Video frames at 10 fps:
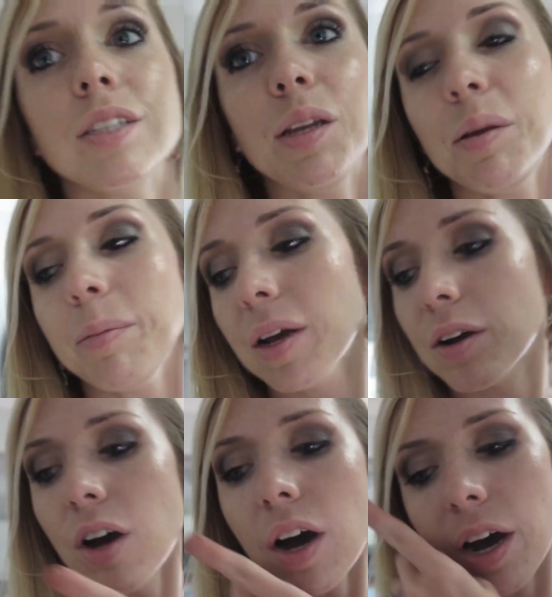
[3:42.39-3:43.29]
they need a bigger
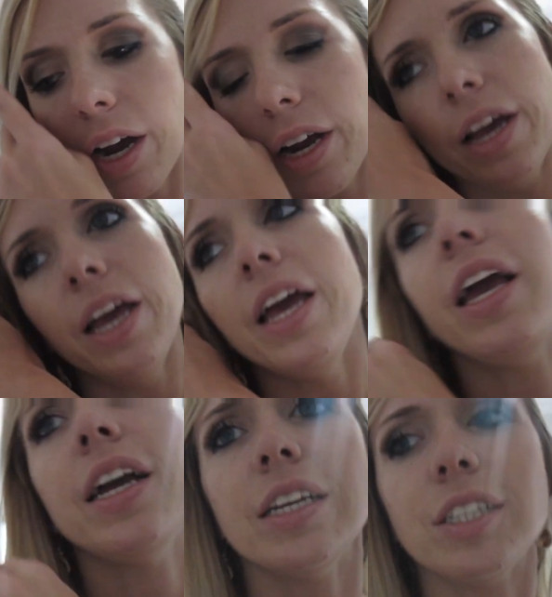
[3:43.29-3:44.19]
car,
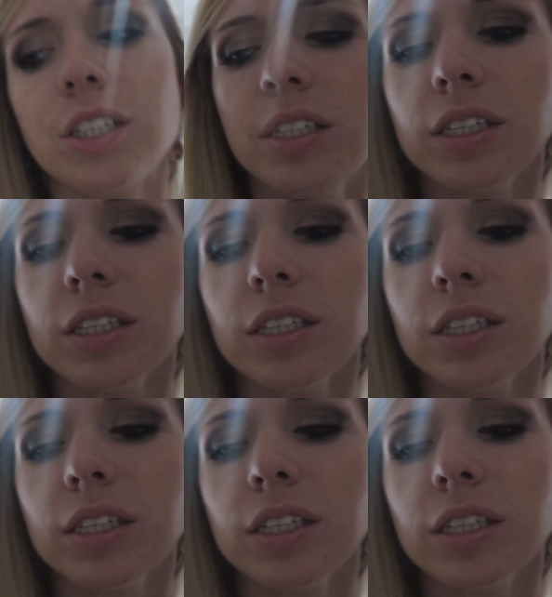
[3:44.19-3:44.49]
and it's just